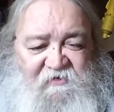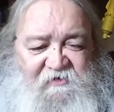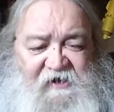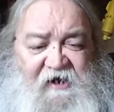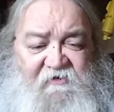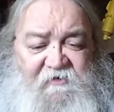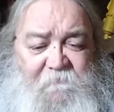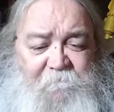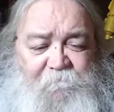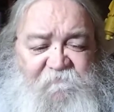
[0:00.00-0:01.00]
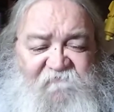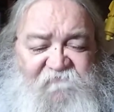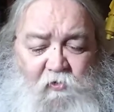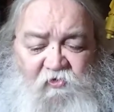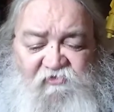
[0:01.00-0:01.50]
carry
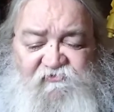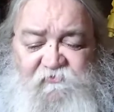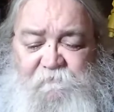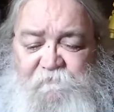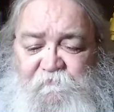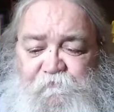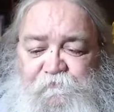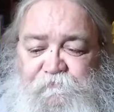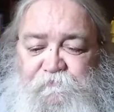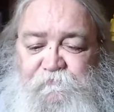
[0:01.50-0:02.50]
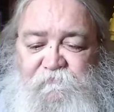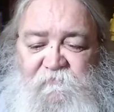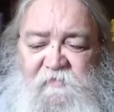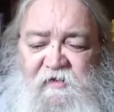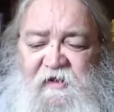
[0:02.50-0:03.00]
folders,
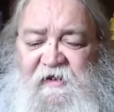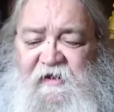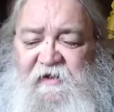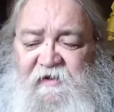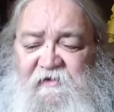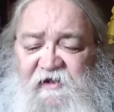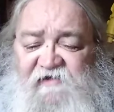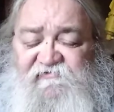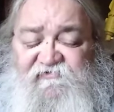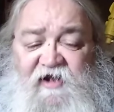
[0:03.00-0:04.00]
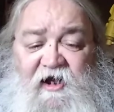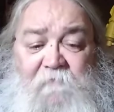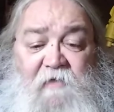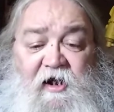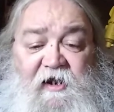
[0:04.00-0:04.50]
and I just got
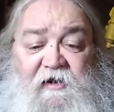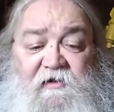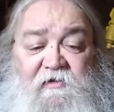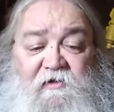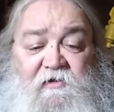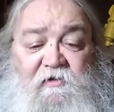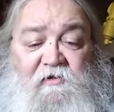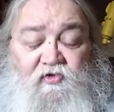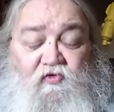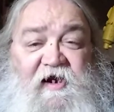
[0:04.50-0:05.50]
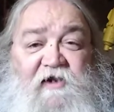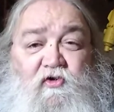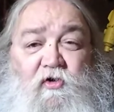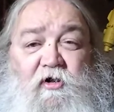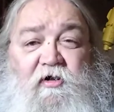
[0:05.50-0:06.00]
my
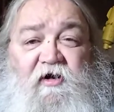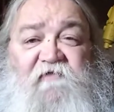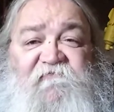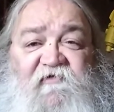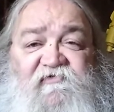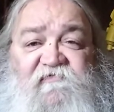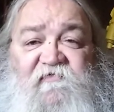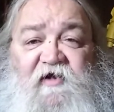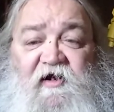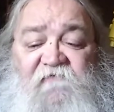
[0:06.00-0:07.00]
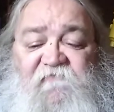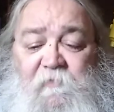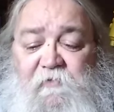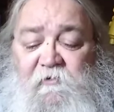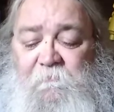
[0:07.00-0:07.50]
granddaughter her first uh,
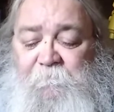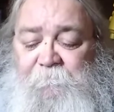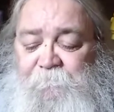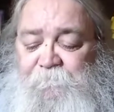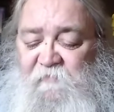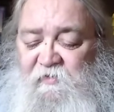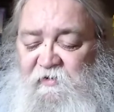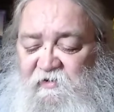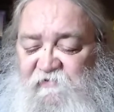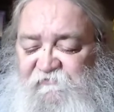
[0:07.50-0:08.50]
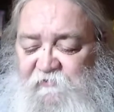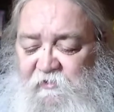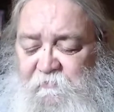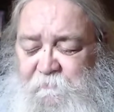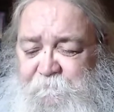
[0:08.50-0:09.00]
flipper. So,